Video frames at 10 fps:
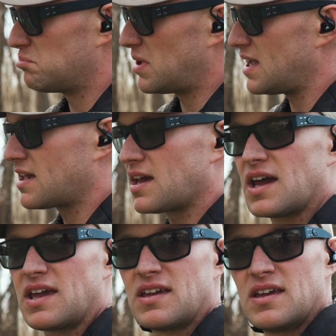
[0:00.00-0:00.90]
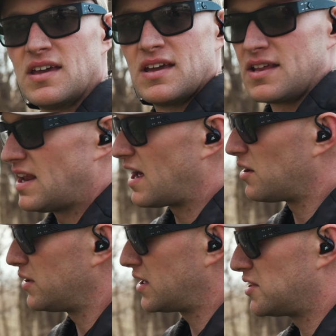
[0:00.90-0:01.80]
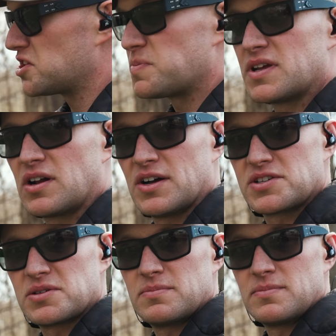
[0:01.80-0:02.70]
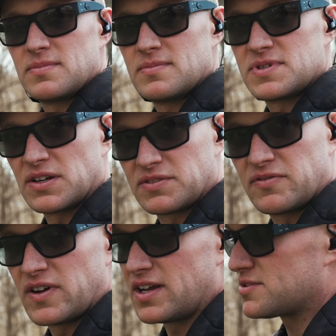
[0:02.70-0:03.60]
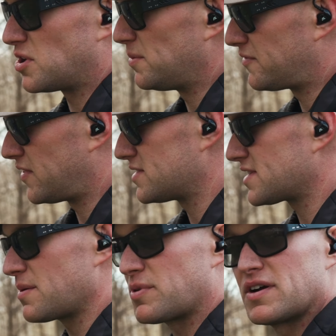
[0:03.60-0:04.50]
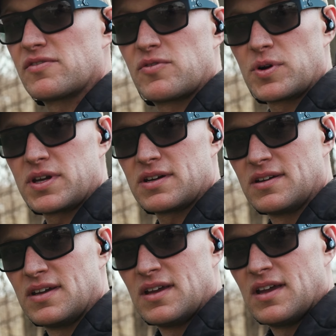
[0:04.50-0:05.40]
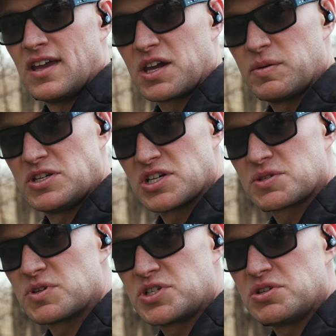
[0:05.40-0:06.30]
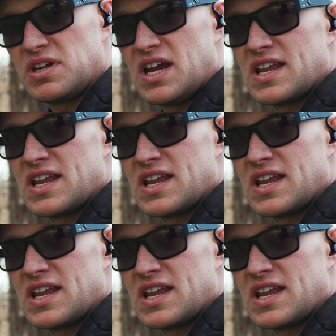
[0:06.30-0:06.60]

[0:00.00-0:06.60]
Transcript: AK. Not only could this be an awesome self-defense, home defense type rifle for you, it could be just what you need